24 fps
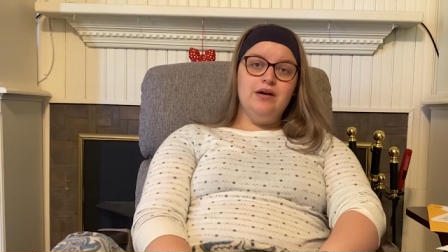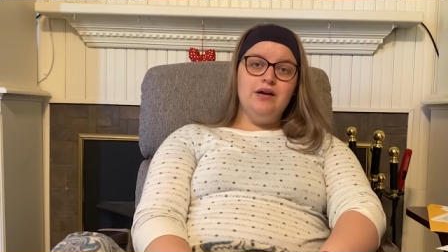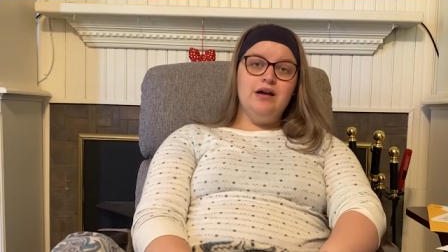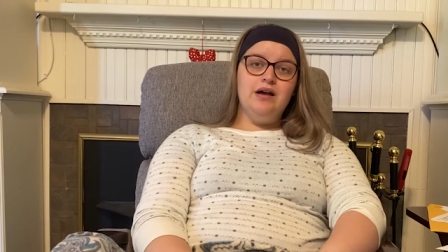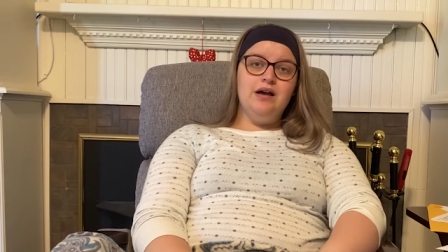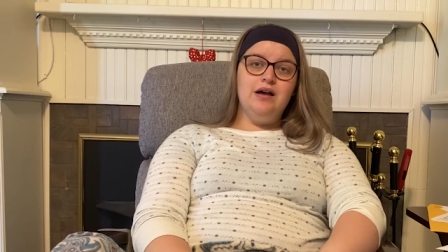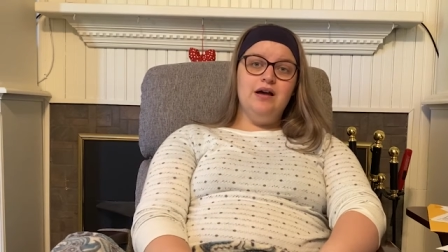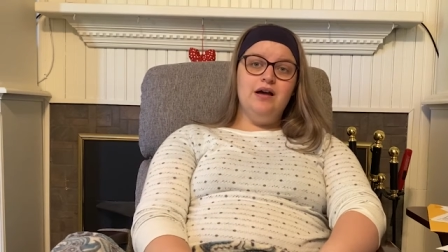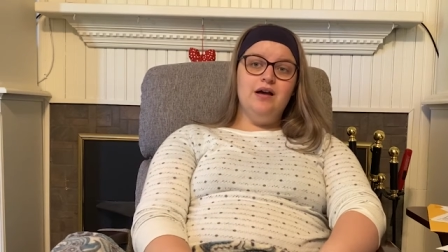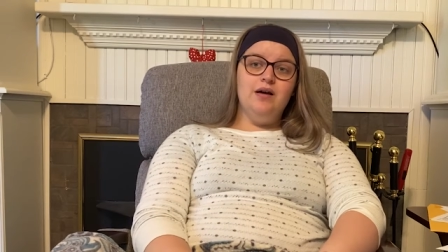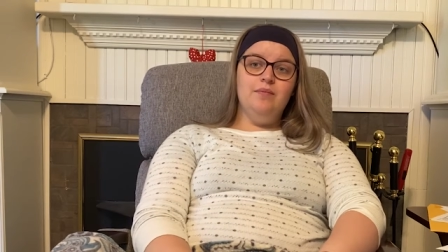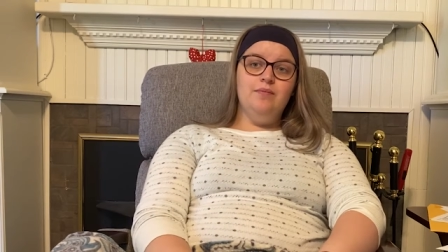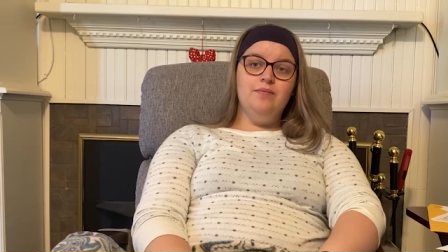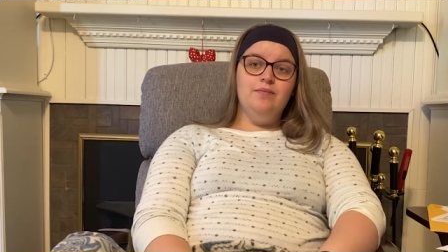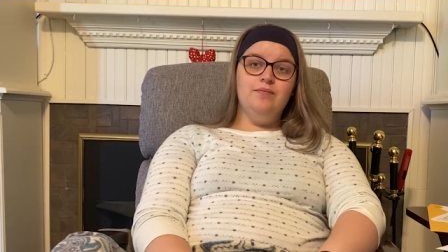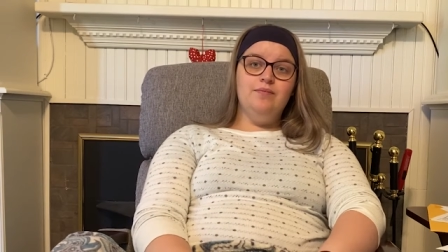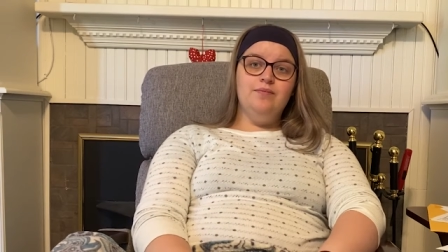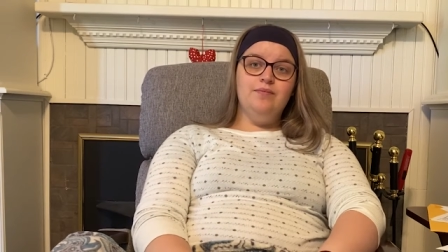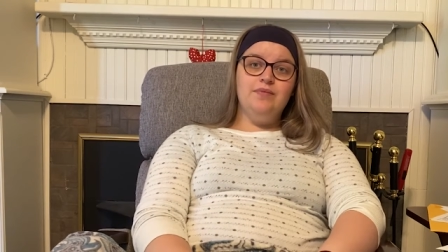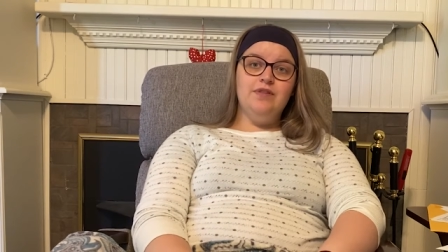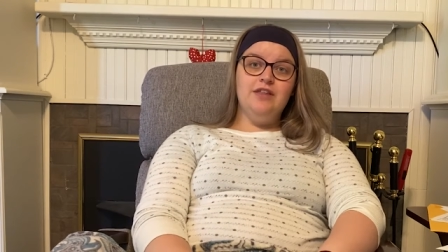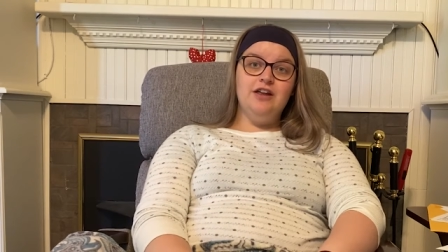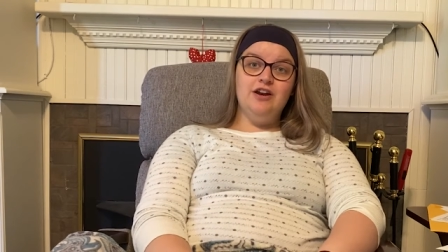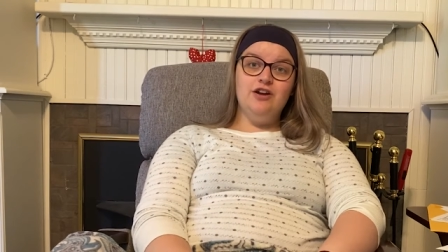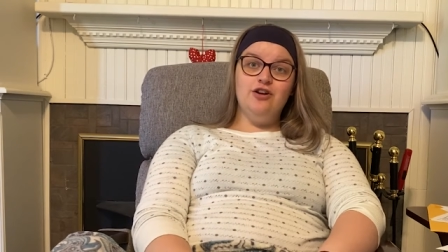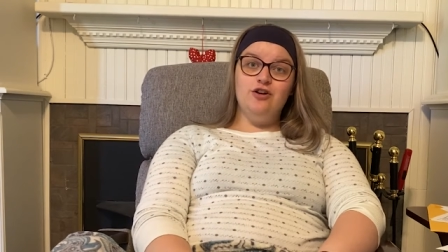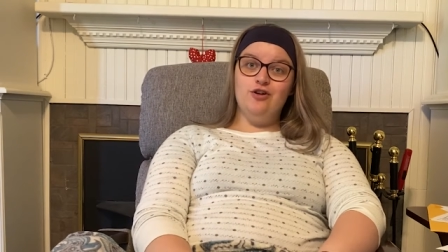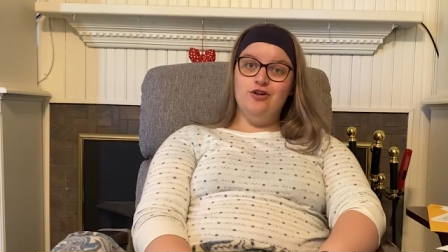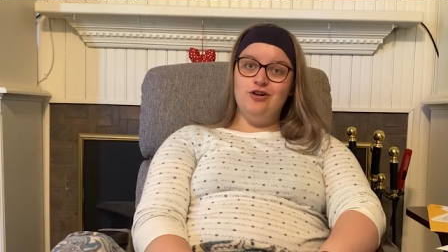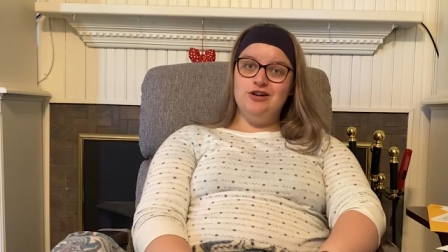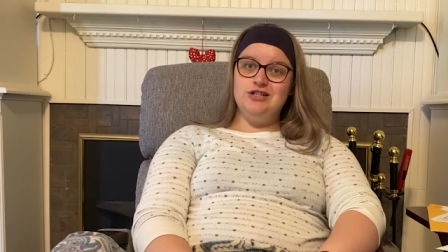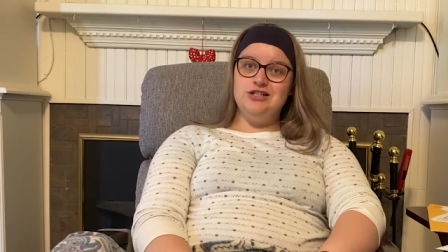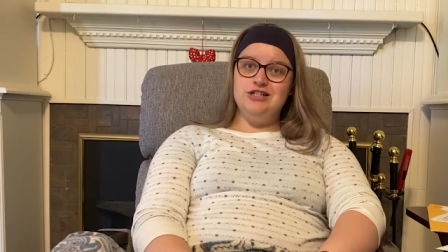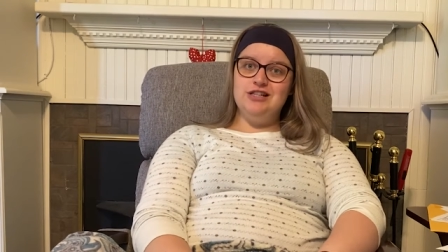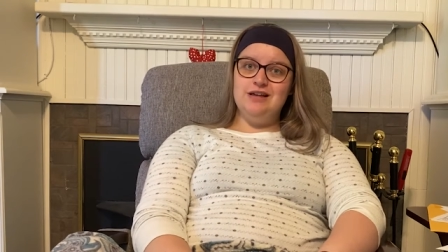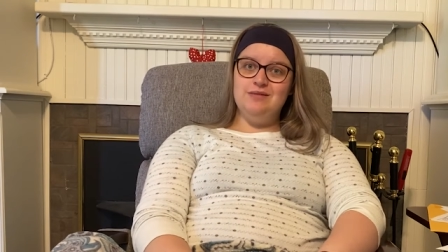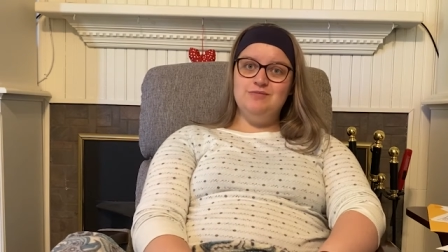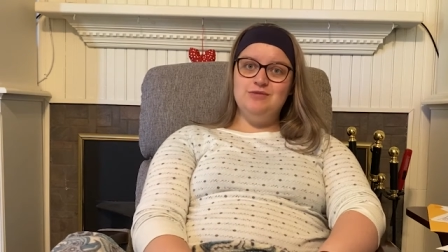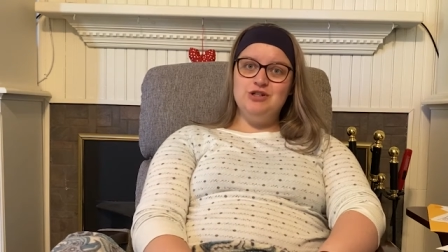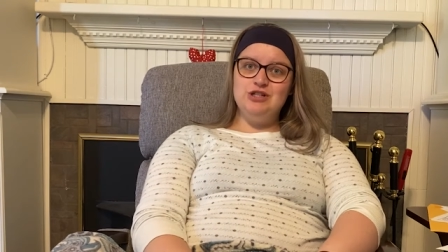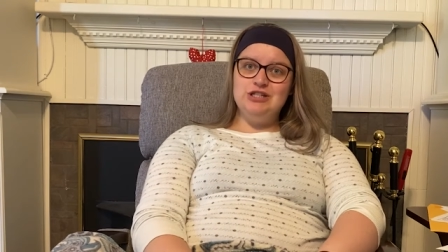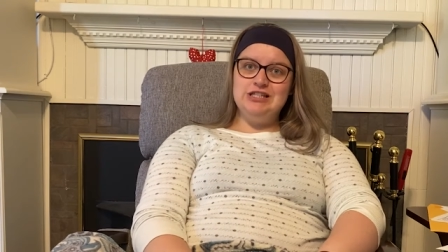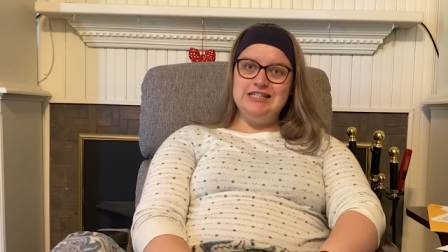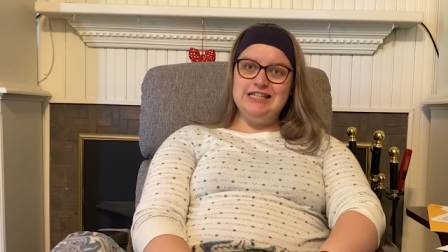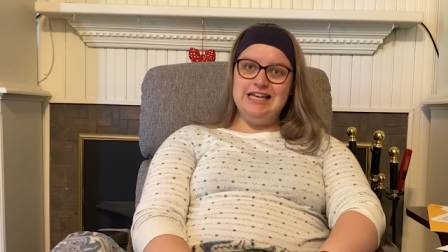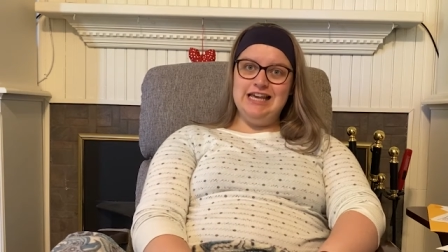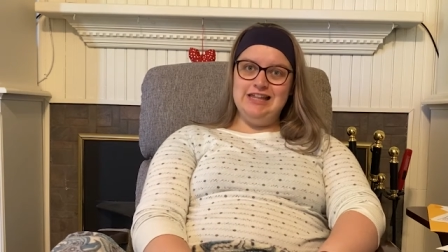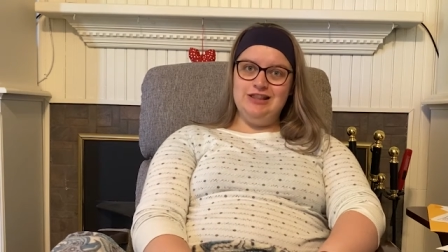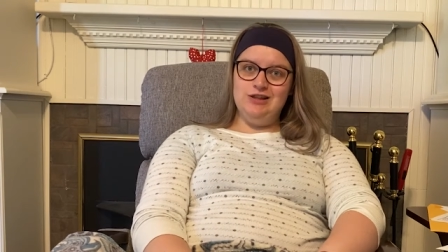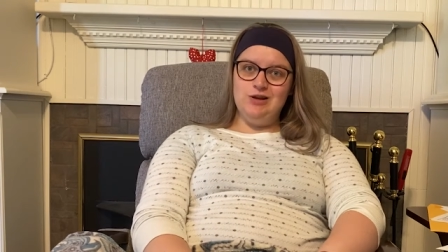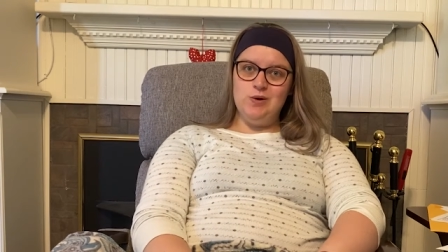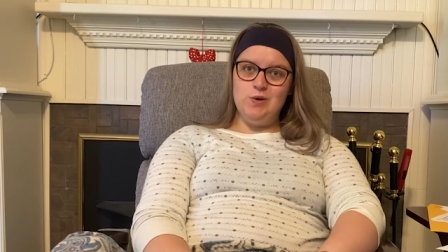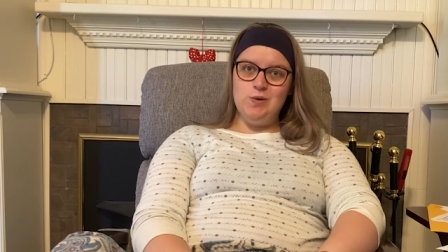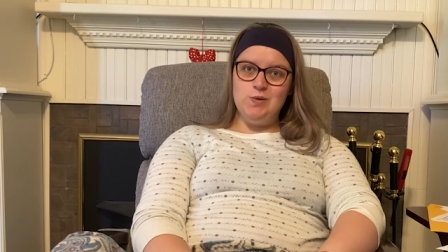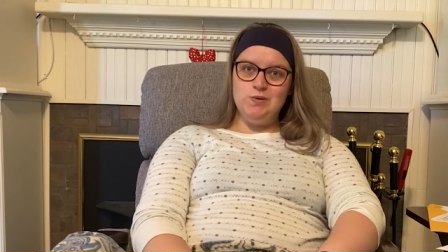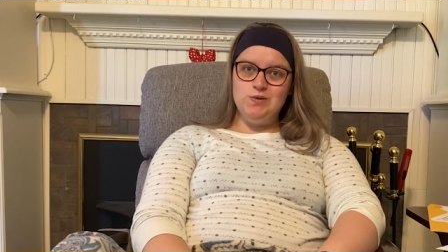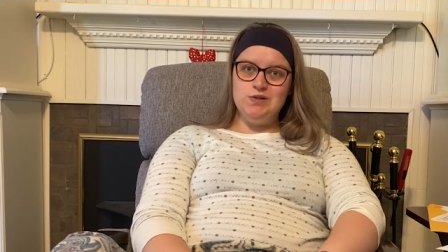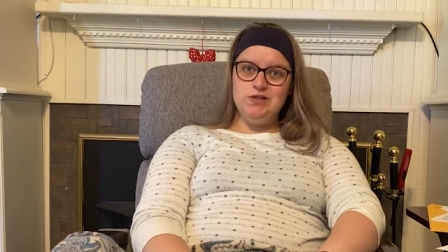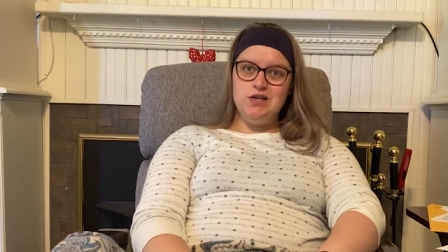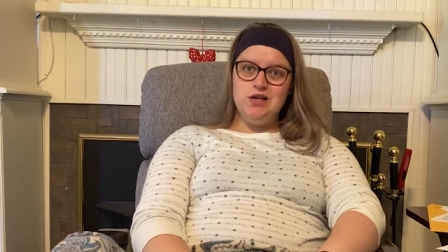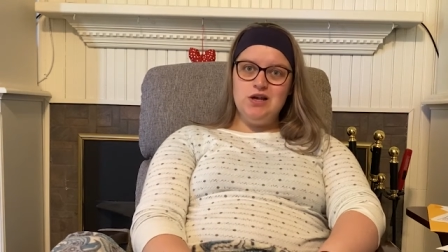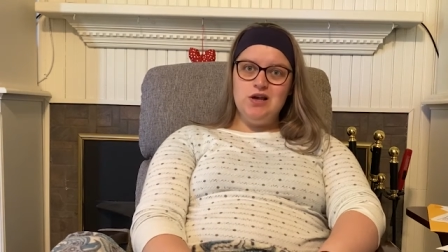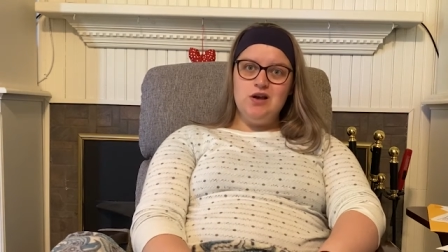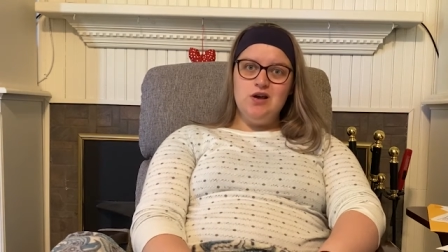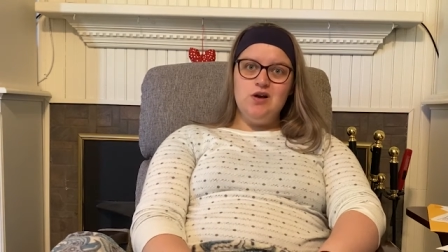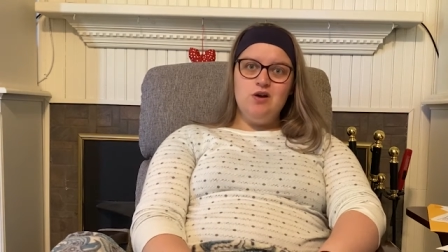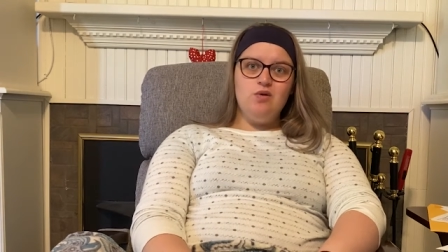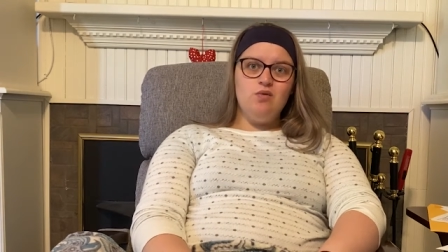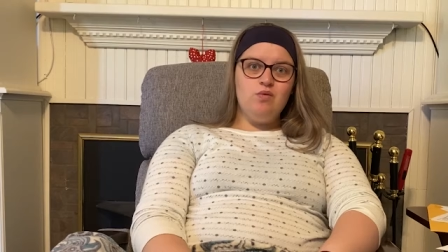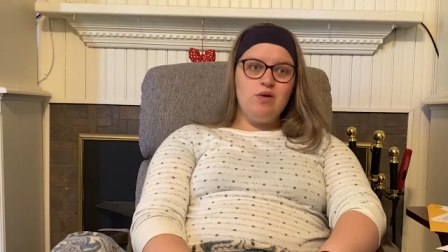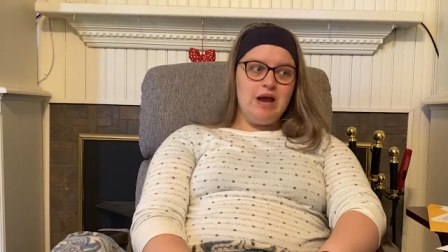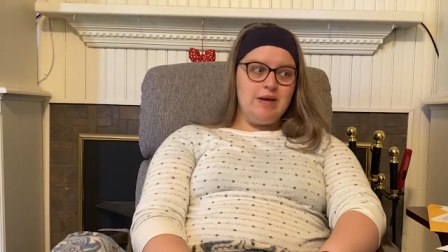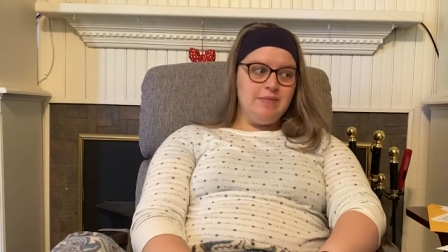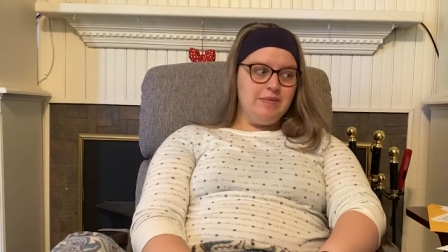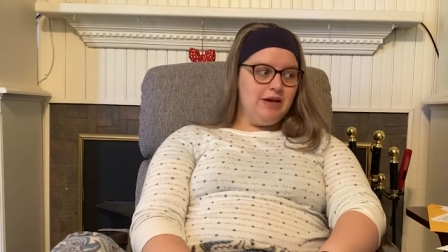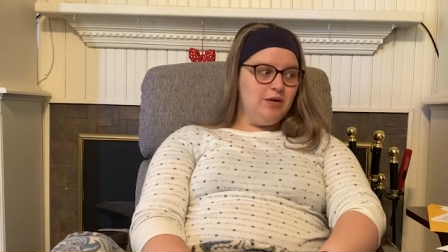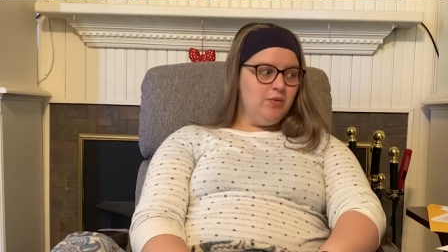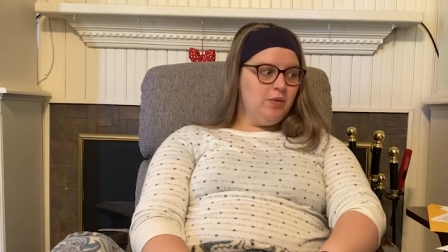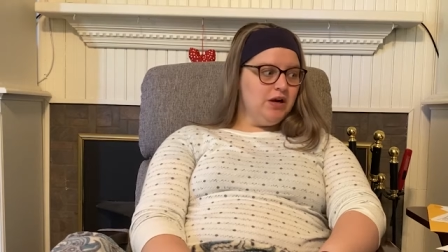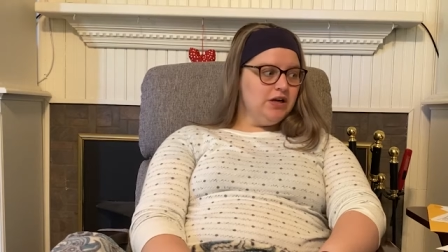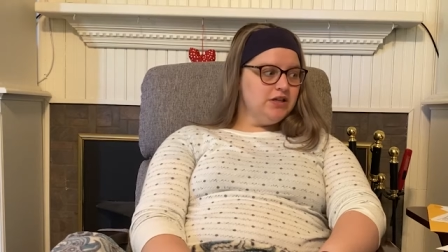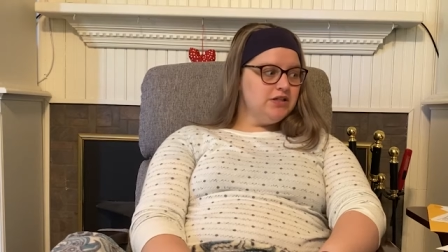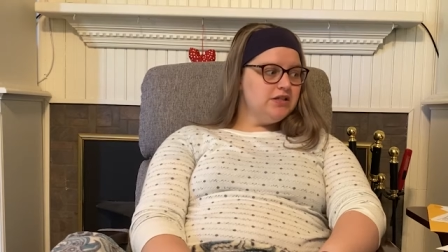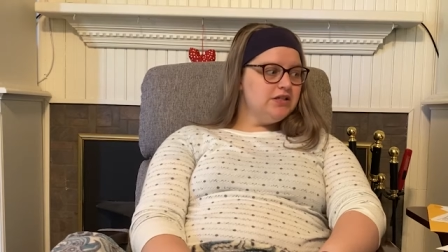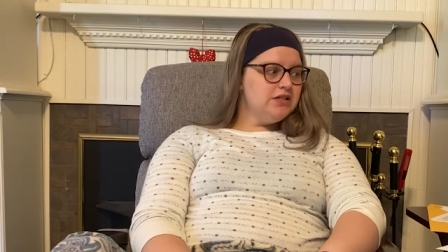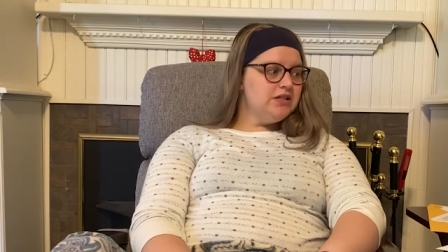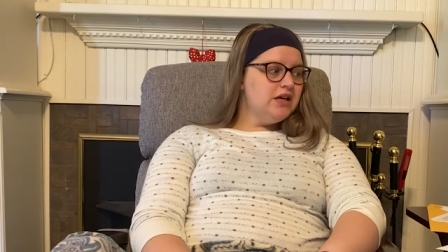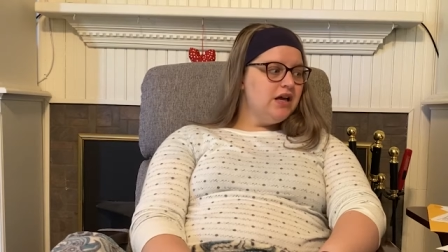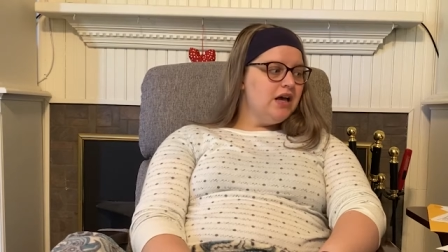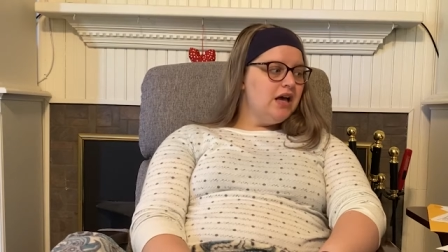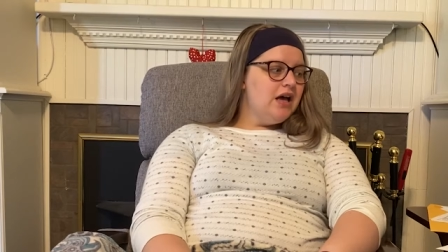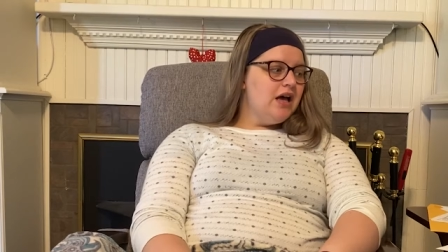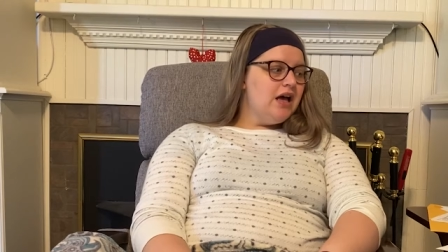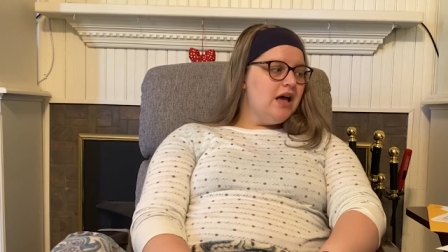um, then encourage them to say those rhyming words.